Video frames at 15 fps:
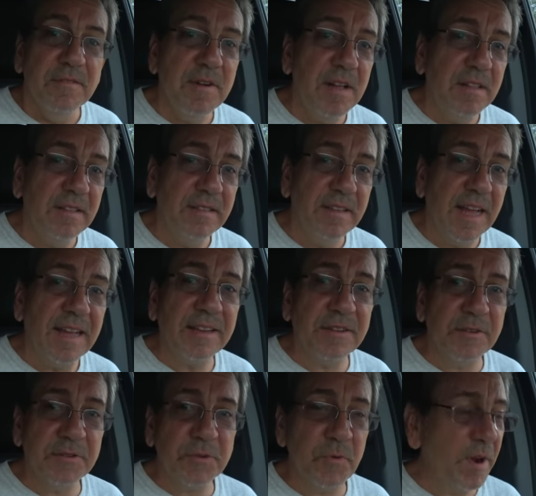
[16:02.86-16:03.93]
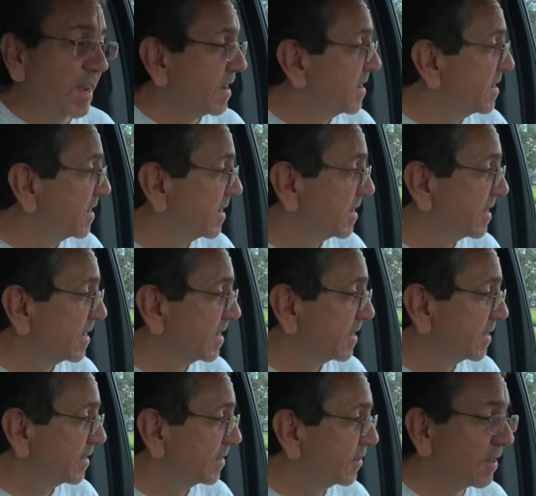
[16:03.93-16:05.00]
Well, anchors away.
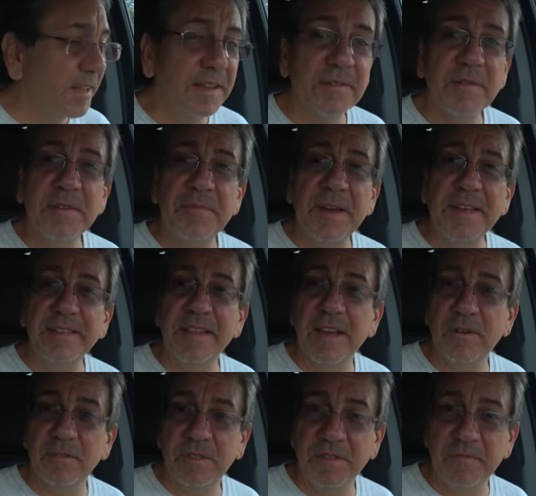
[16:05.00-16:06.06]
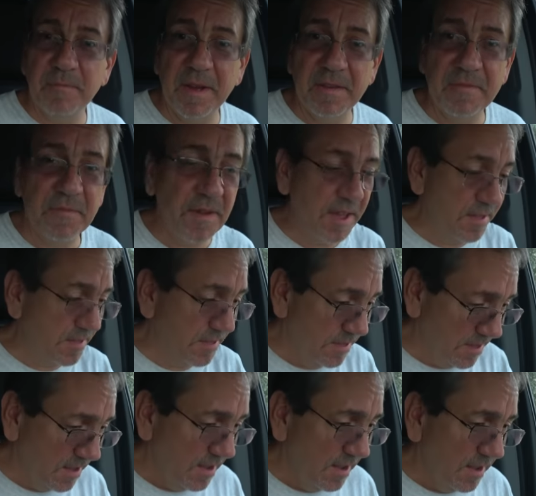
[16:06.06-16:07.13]
Today we find out if my
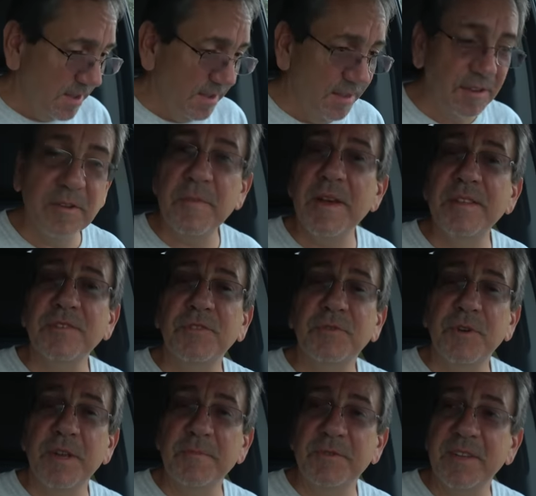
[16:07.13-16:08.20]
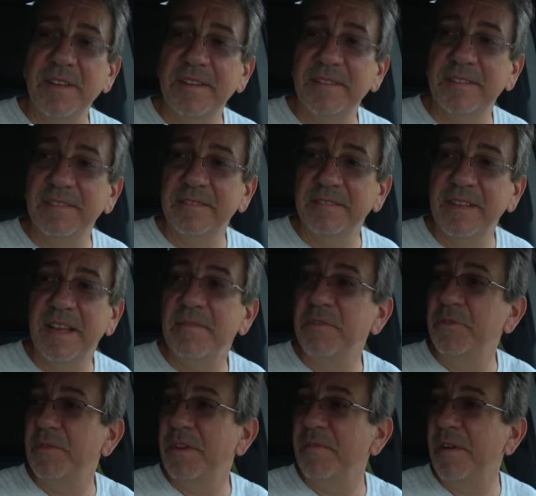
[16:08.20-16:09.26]
faith in command strips and heavy
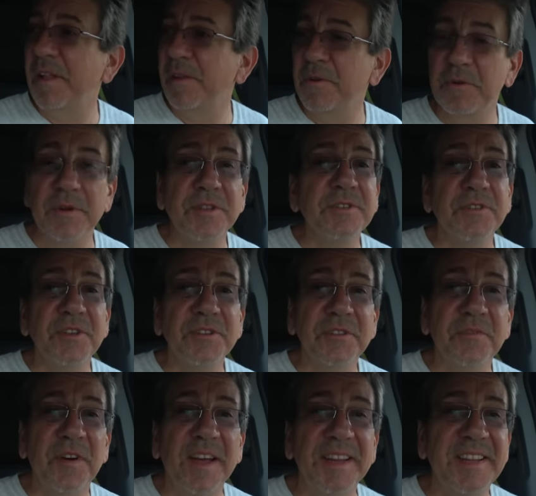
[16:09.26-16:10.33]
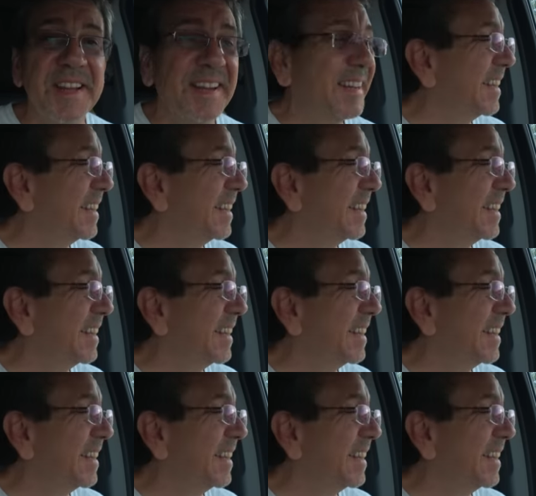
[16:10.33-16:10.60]
duty Velcro is justified.